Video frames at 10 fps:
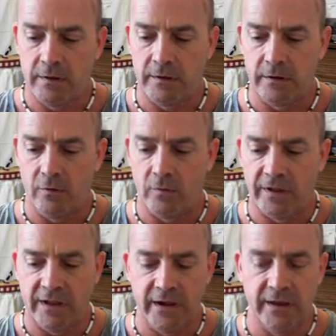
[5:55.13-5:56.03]

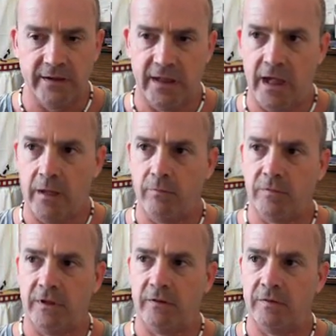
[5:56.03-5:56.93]
any time
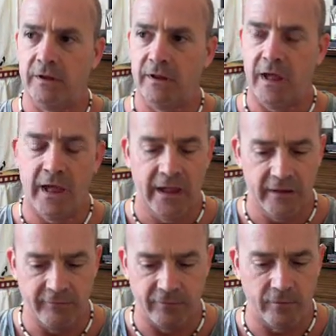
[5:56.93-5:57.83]
that I
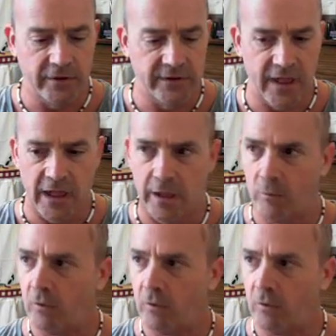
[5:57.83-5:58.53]
had free time,